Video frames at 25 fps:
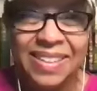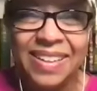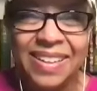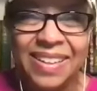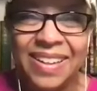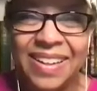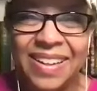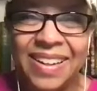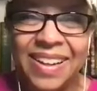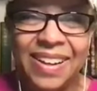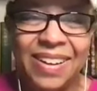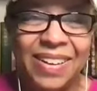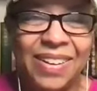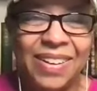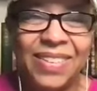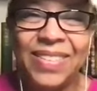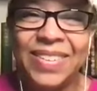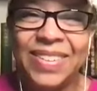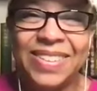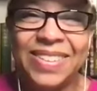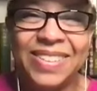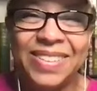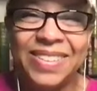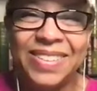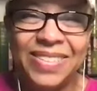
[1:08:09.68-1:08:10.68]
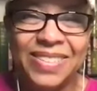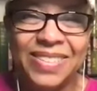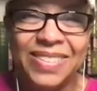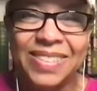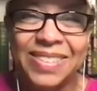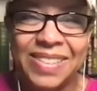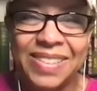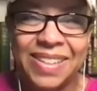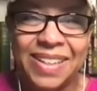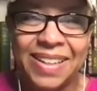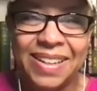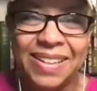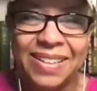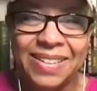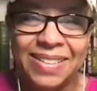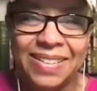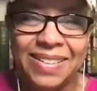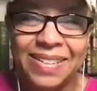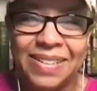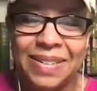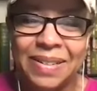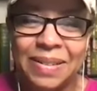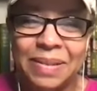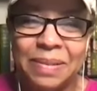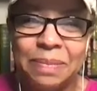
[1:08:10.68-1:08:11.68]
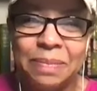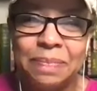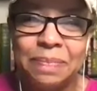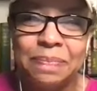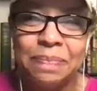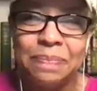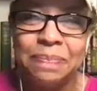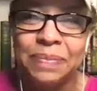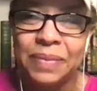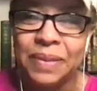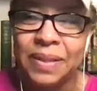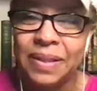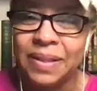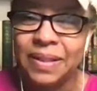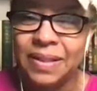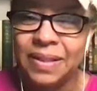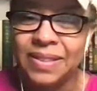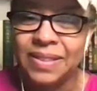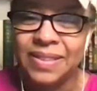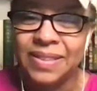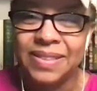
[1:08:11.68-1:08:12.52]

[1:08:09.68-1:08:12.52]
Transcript: And I always noticed that. It